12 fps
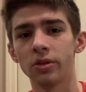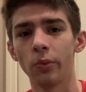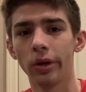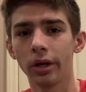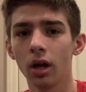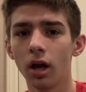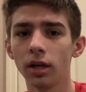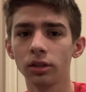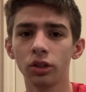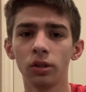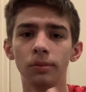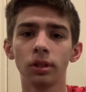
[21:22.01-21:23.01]
weird
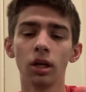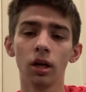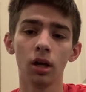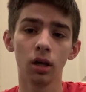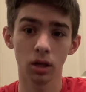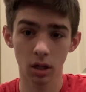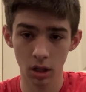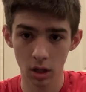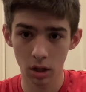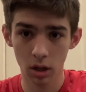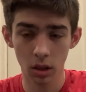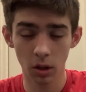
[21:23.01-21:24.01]
costumes.
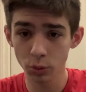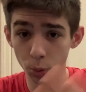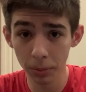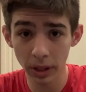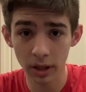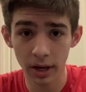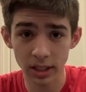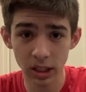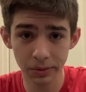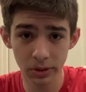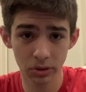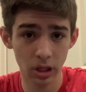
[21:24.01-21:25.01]
Those will be in the next
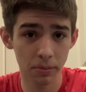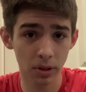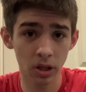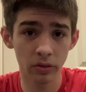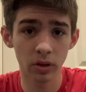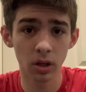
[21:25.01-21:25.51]
episodes, I believe.